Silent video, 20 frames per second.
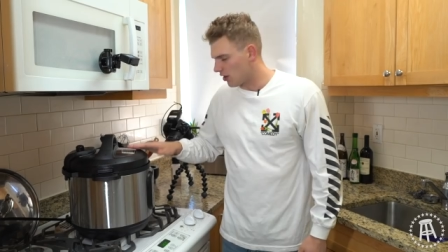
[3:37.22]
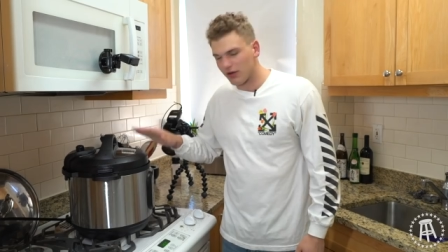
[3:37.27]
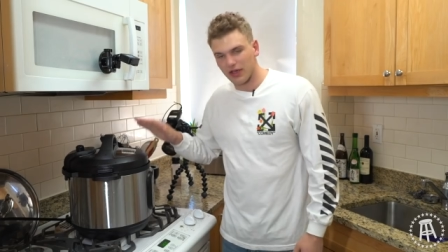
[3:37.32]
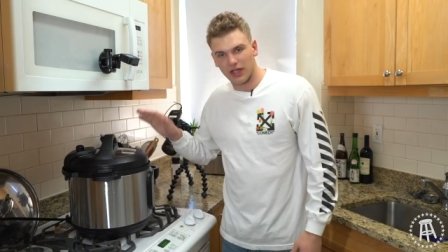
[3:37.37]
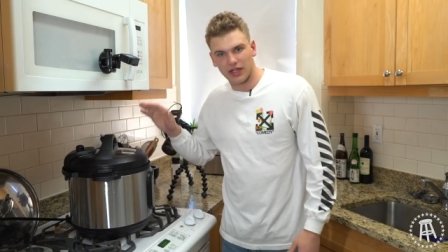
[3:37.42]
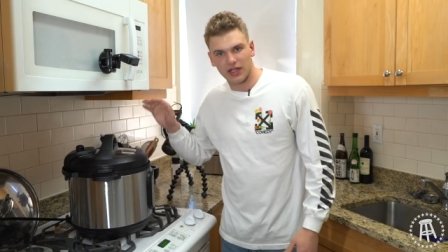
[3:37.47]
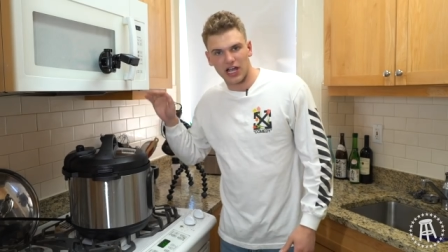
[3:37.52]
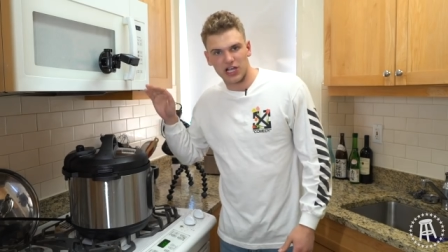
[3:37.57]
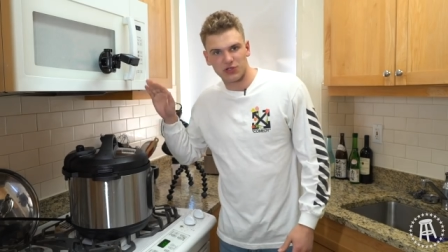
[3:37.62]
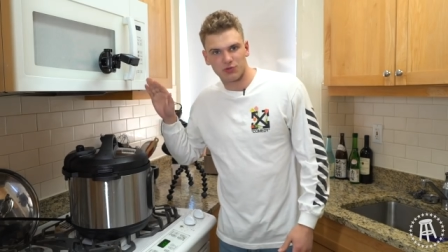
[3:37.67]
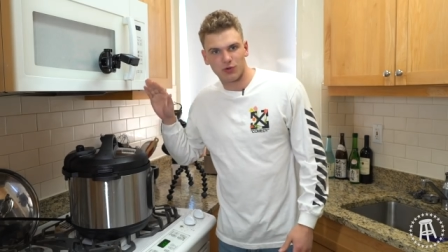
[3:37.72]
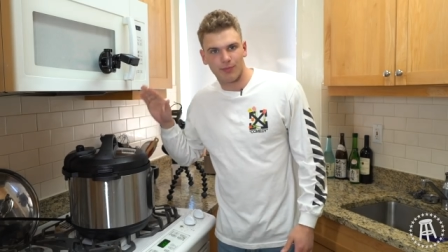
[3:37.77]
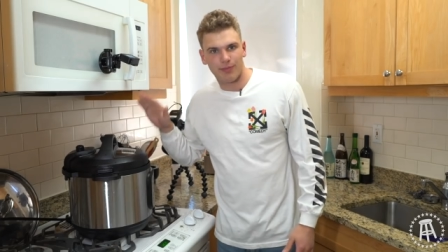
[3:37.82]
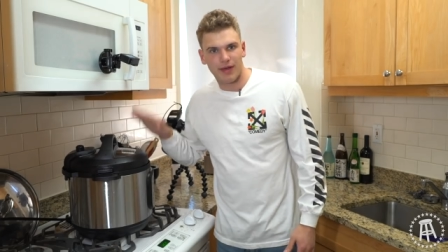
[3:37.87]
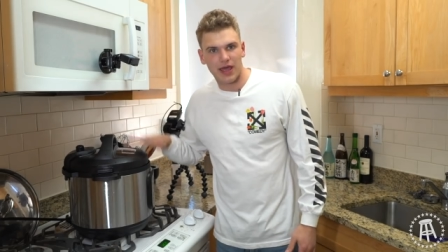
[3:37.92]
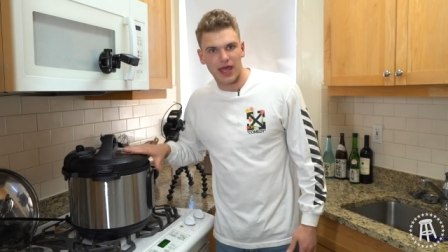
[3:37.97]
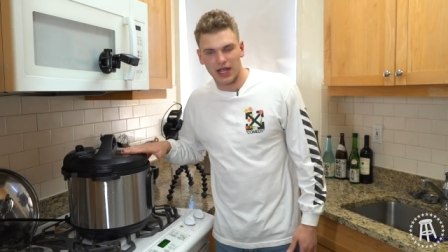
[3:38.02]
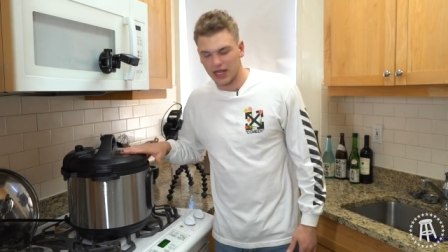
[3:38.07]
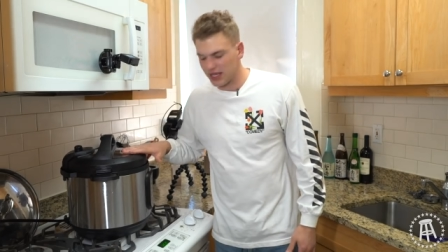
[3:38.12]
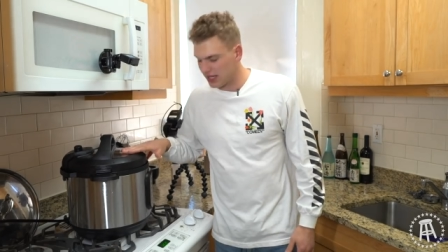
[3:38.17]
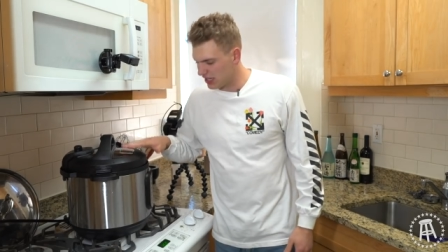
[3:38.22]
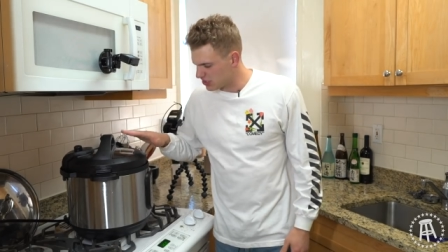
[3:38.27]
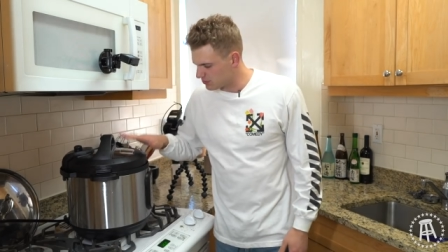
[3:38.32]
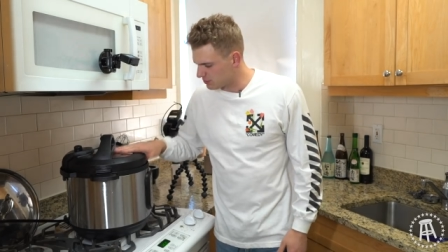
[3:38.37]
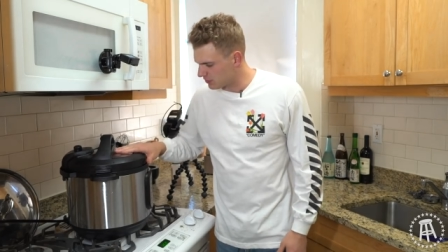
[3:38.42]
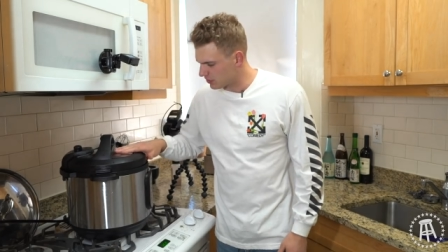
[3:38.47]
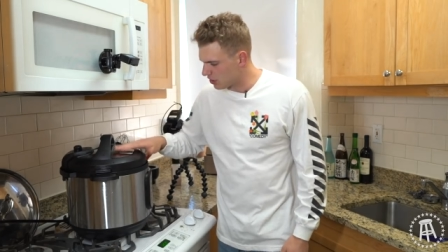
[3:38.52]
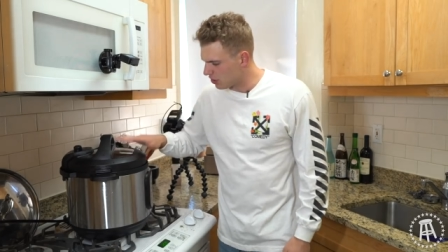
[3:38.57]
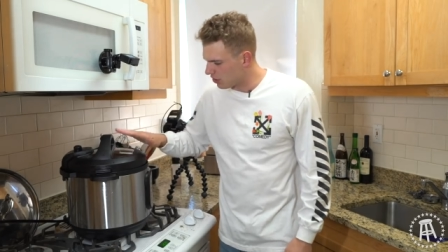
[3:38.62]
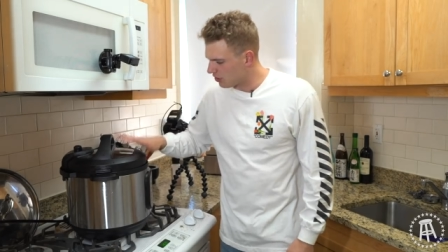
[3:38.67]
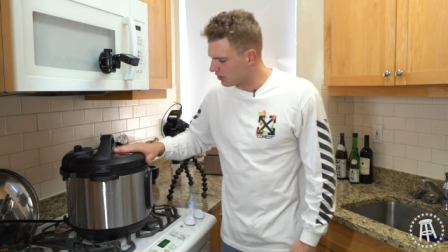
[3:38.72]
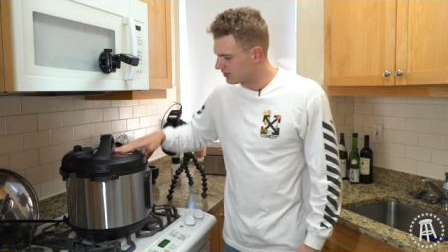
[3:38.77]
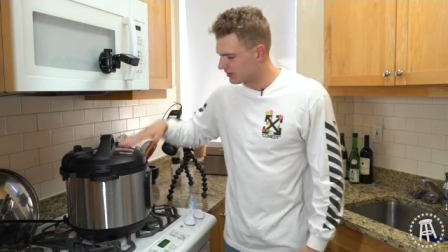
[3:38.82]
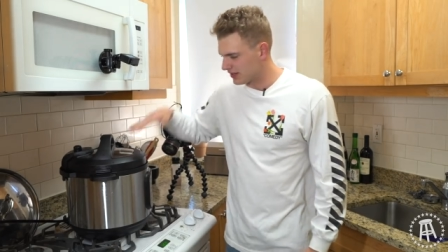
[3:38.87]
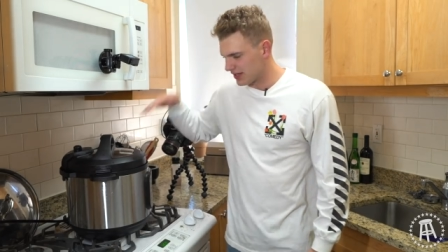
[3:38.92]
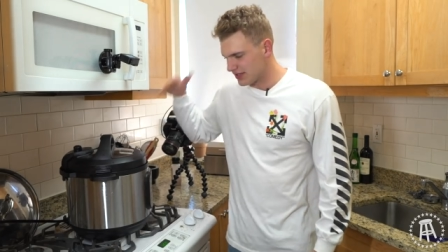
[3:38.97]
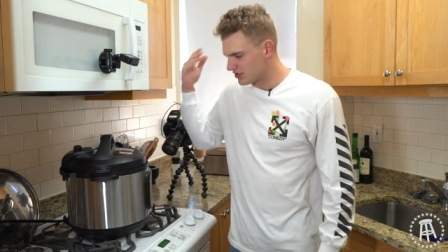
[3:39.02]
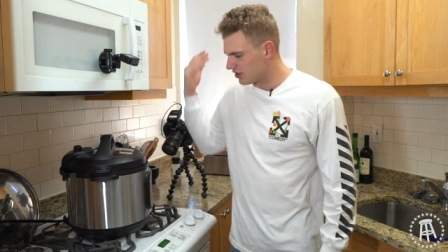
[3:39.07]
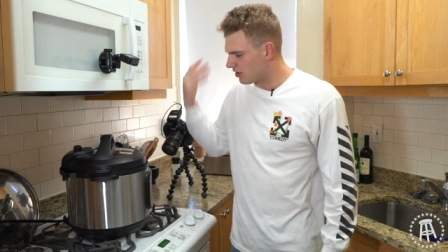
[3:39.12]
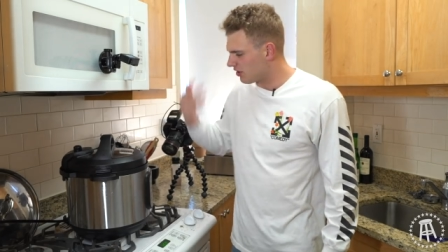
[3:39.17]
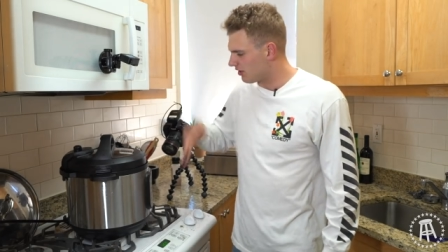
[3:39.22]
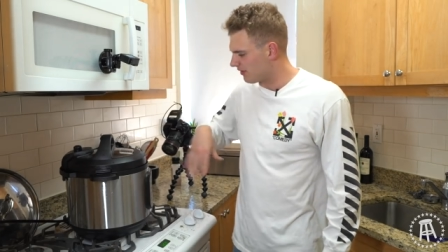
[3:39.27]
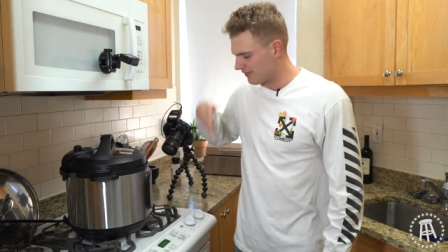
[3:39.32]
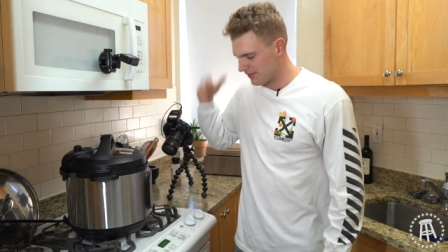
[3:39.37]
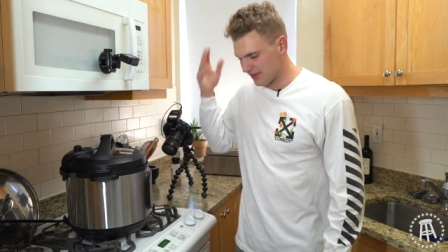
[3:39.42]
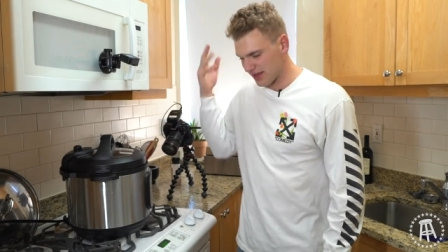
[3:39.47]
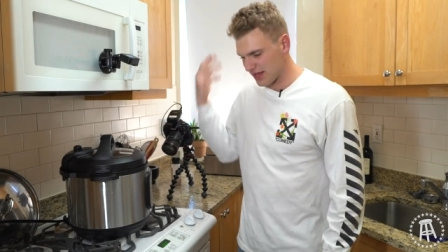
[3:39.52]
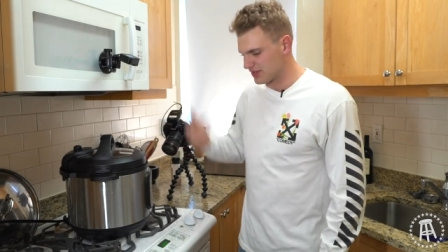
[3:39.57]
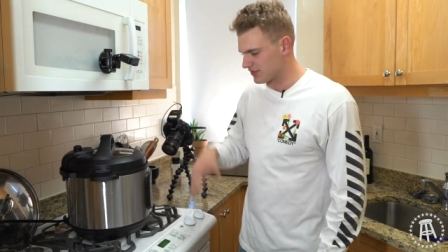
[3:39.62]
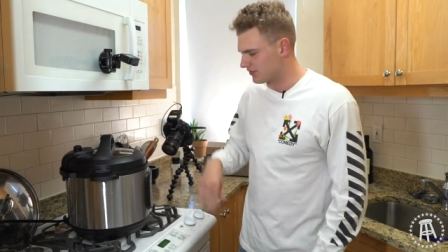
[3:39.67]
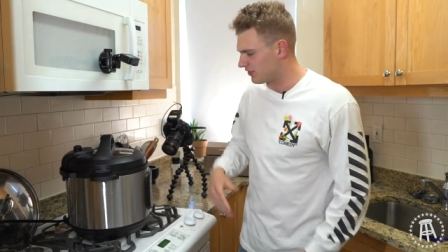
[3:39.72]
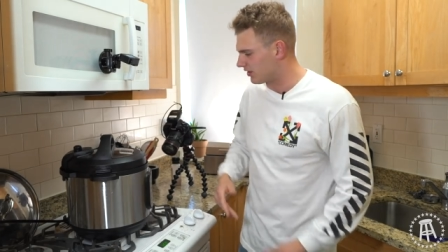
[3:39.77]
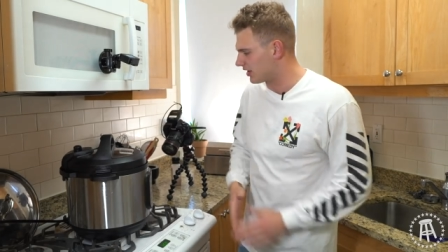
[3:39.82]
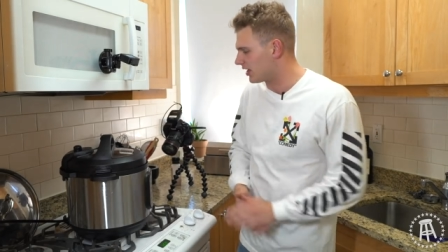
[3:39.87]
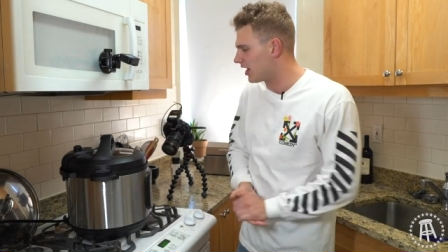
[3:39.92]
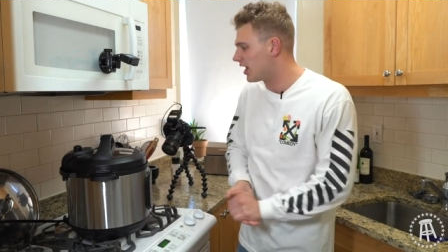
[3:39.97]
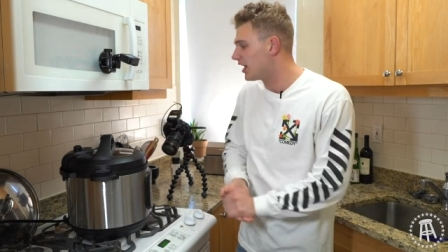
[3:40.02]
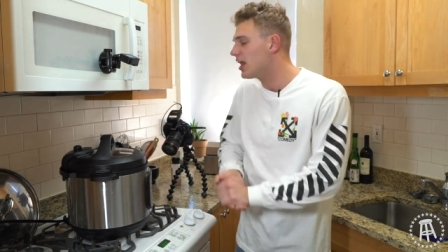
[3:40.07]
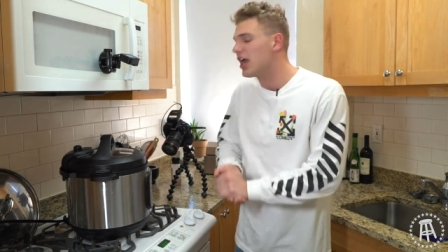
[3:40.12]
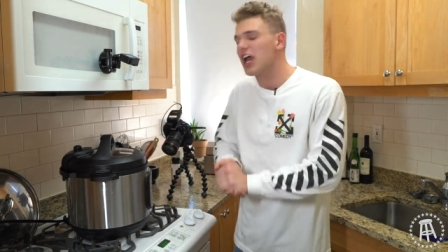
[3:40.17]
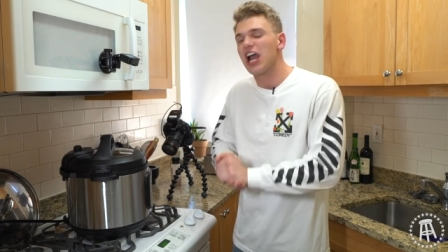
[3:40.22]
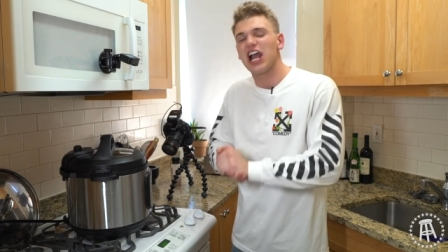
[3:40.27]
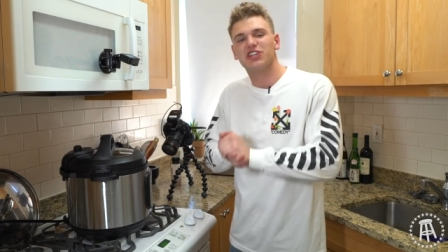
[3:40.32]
Okay, guys, we're back. It's been going, that's fucking hot.